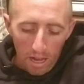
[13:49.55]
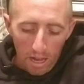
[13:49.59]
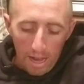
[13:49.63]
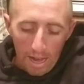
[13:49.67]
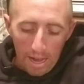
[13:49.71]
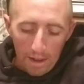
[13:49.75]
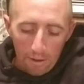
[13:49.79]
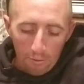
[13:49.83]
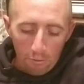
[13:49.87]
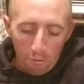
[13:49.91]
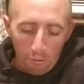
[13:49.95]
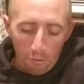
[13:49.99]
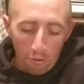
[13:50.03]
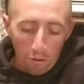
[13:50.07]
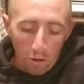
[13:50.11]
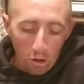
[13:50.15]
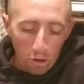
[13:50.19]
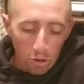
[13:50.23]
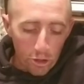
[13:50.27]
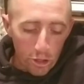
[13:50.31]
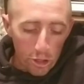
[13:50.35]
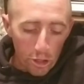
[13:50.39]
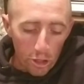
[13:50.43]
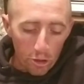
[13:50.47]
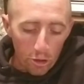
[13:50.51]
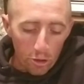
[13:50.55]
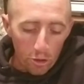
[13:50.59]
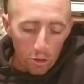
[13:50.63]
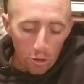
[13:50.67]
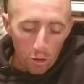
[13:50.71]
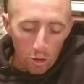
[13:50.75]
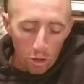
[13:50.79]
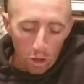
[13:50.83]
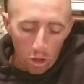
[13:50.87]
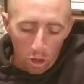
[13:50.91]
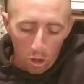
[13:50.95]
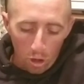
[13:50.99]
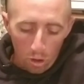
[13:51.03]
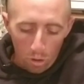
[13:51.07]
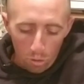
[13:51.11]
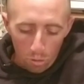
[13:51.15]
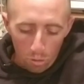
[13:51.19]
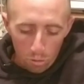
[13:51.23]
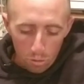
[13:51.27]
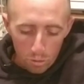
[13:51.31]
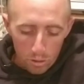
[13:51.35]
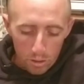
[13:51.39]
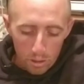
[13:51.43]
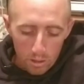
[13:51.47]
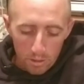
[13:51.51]
and future
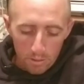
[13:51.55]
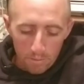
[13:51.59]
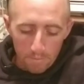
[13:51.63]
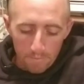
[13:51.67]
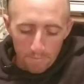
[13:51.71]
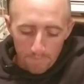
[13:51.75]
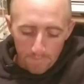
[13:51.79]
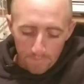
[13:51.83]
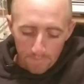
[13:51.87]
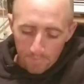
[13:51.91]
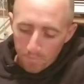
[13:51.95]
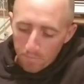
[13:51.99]
goals?